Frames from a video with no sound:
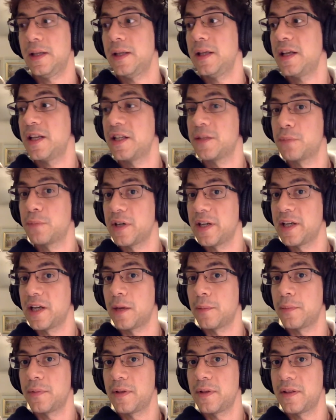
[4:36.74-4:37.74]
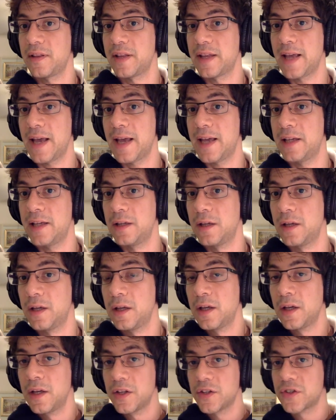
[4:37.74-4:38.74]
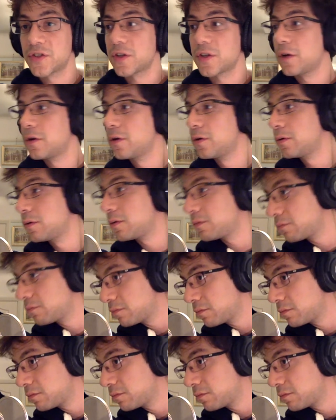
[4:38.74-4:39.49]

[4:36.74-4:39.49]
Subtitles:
is putting up the gain. So